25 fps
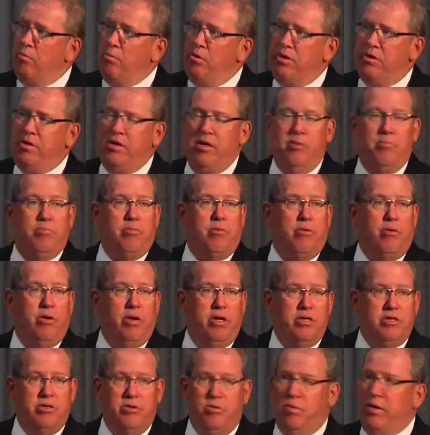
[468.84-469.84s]
with the
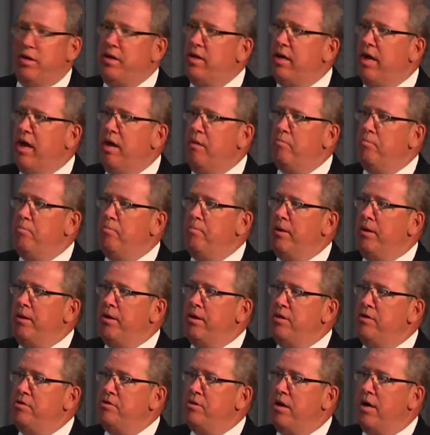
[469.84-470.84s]
employees and what the
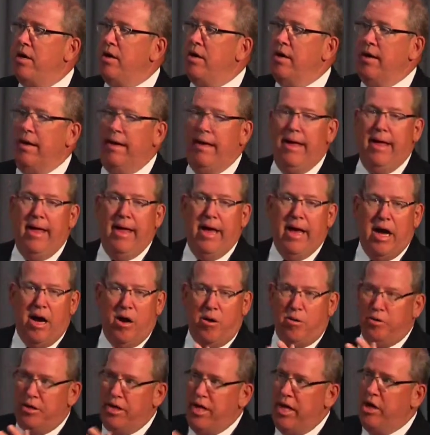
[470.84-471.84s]
capabilities are?
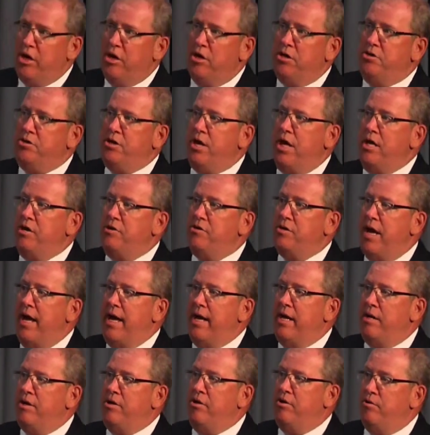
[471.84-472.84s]
How are they going to change
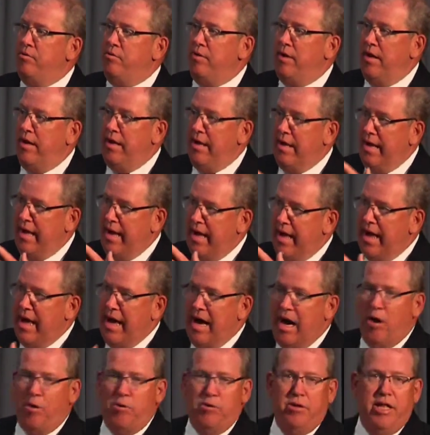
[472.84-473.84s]
attitude?
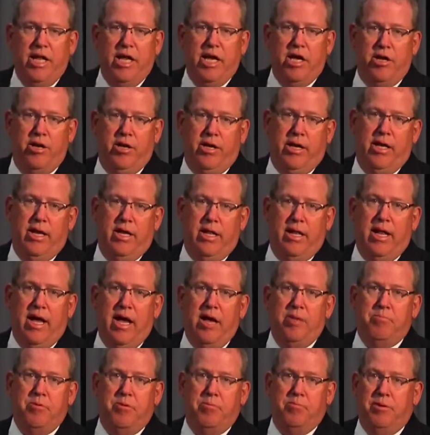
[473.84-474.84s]
How are they going to get
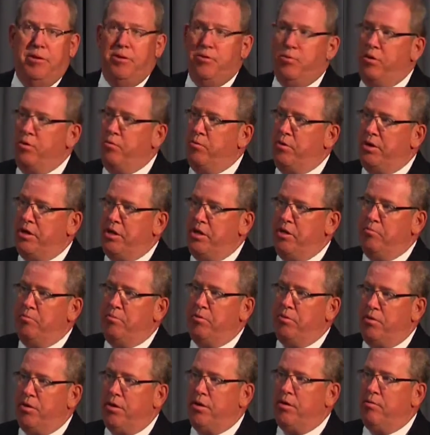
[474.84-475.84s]
alignment between what the
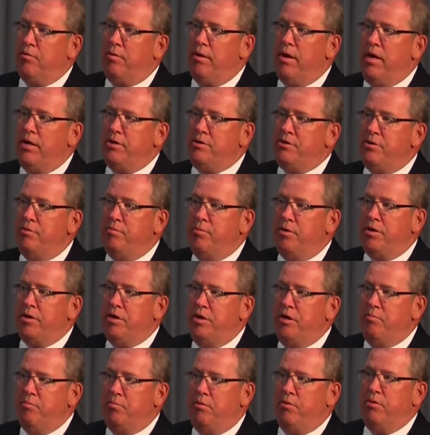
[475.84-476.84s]
employer wants and
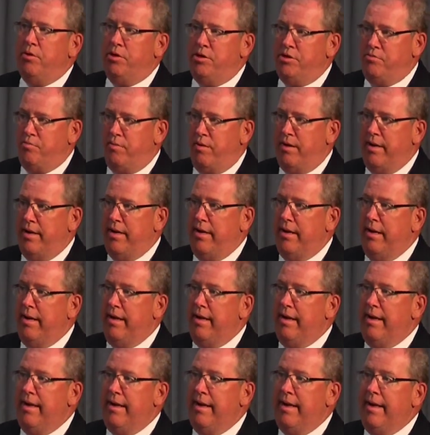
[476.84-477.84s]
what the employees want?
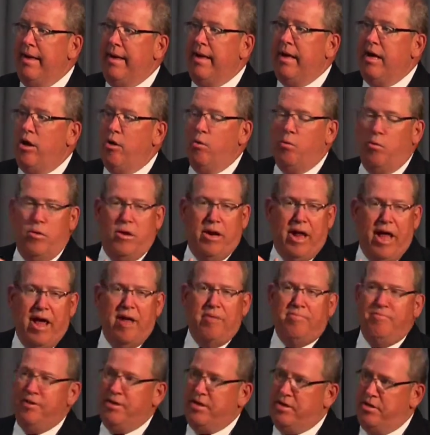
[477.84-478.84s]
What
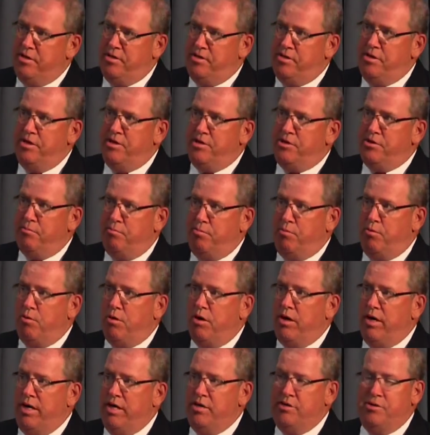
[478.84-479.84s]
advocacy
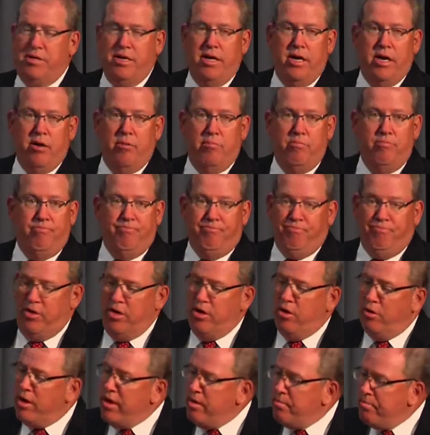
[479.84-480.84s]
support is there?
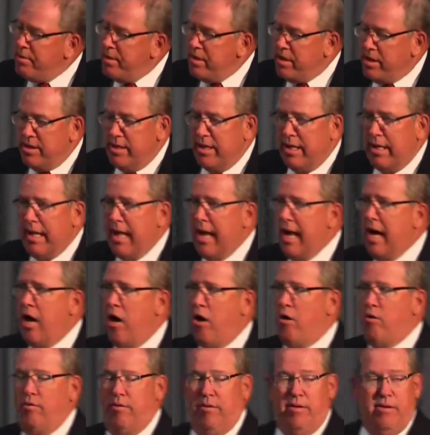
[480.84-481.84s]
You know, HIPAA doesn't
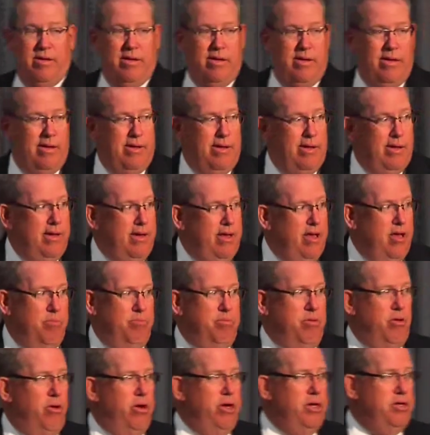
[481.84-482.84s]
allow
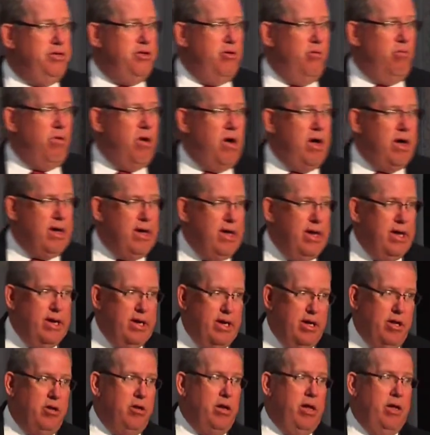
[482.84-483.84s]
employees to walk
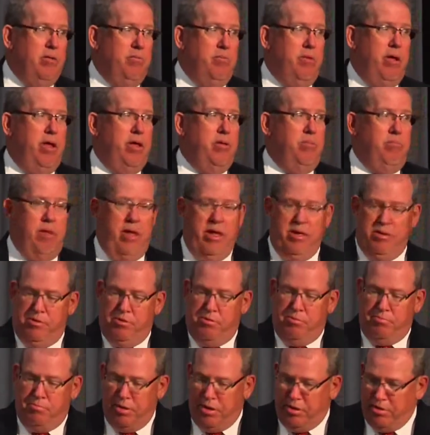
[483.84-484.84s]
in
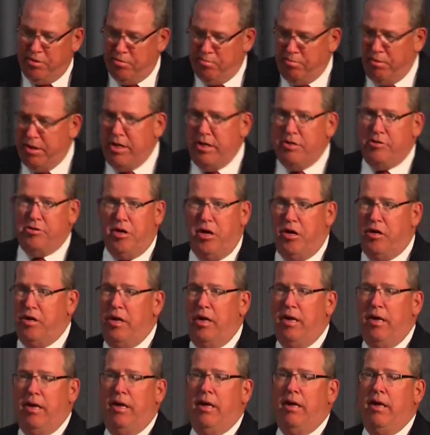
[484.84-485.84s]
and spill their beans
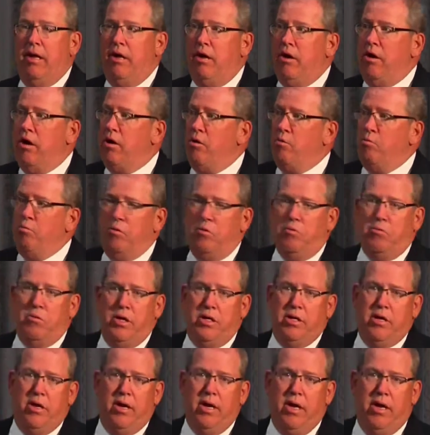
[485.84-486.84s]
on
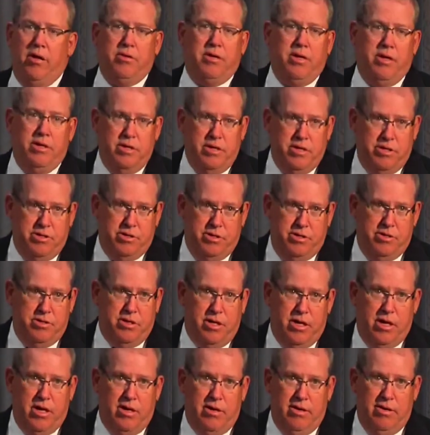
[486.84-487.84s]
what their health
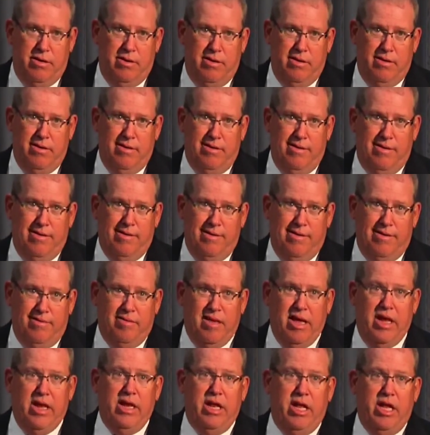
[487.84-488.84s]
conditions are.
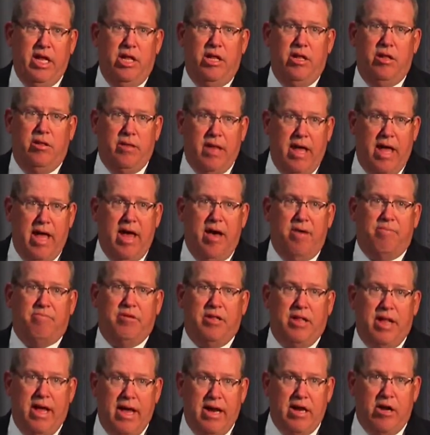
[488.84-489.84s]
They have
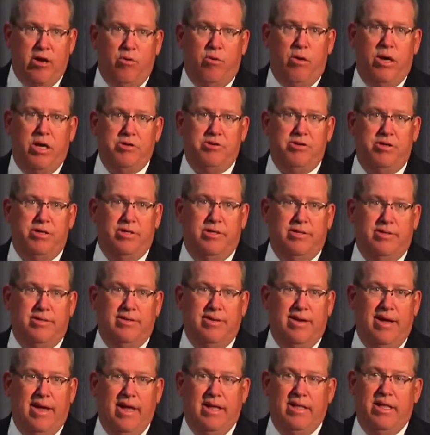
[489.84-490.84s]
a lot of
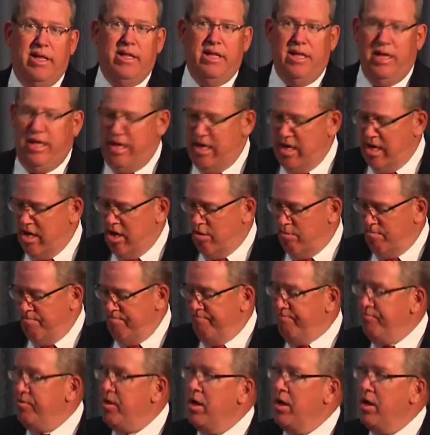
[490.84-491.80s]
questions and they need help.